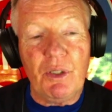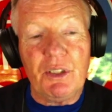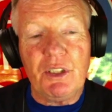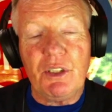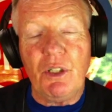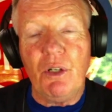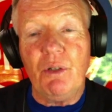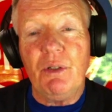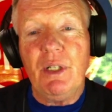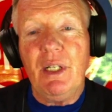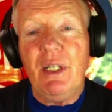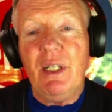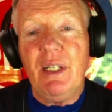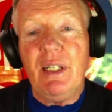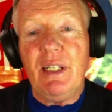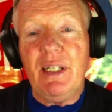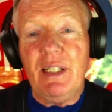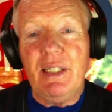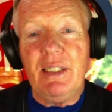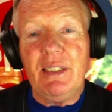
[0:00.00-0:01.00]
So
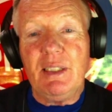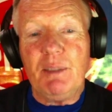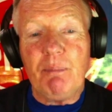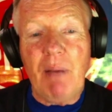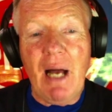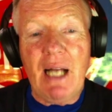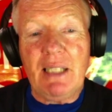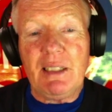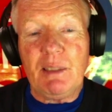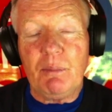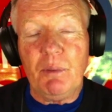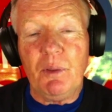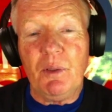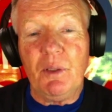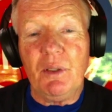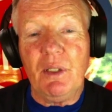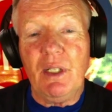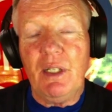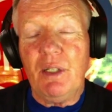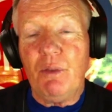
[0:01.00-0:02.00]
it is
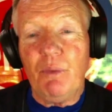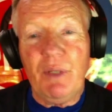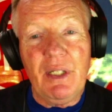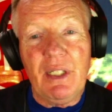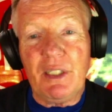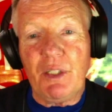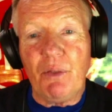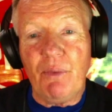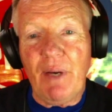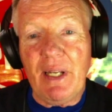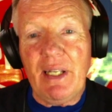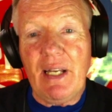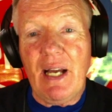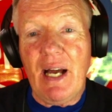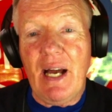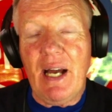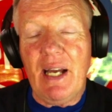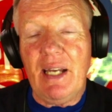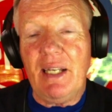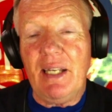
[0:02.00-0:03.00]
possible. We get the right
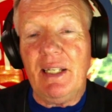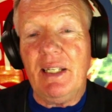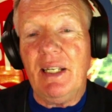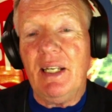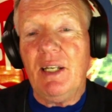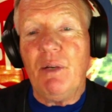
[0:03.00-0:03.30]
guy.